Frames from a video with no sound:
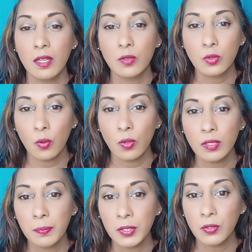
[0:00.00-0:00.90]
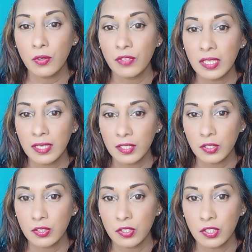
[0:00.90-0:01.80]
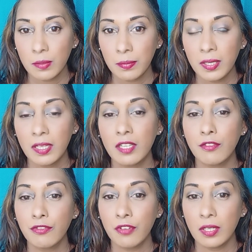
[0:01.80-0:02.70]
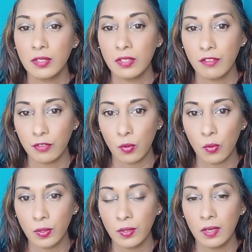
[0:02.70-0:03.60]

Don't put your relationship in front of God.